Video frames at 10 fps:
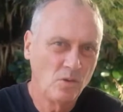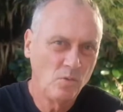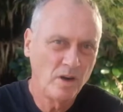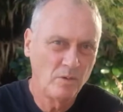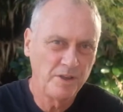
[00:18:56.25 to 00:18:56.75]

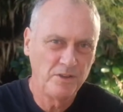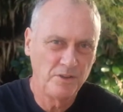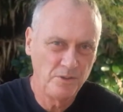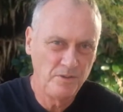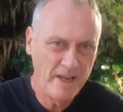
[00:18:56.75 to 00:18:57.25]
what I want you to
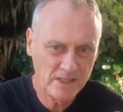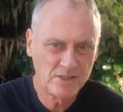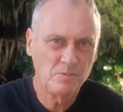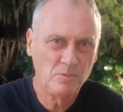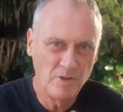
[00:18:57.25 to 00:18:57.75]
do
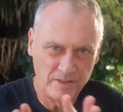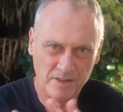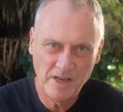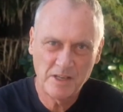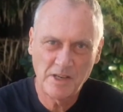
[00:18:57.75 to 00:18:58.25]
next with
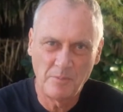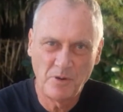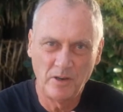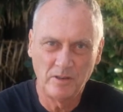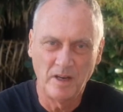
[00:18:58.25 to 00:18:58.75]
this Excel
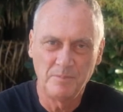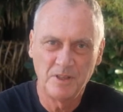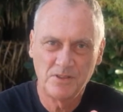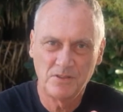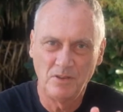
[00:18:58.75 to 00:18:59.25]
program
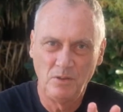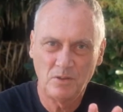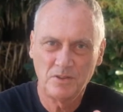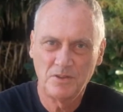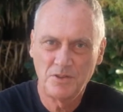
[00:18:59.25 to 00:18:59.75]
is
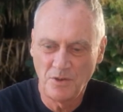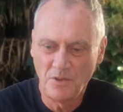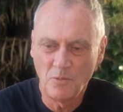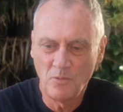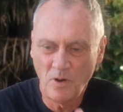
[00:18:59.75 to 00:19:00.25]
look to
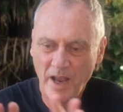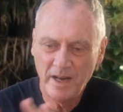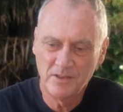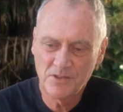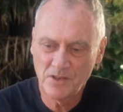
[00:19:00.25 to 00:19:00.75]
the
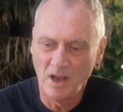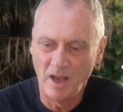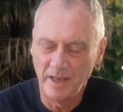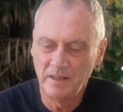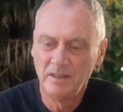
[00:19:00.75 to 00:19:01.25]
right-hand
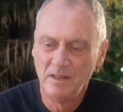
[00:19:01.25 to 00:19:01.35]
side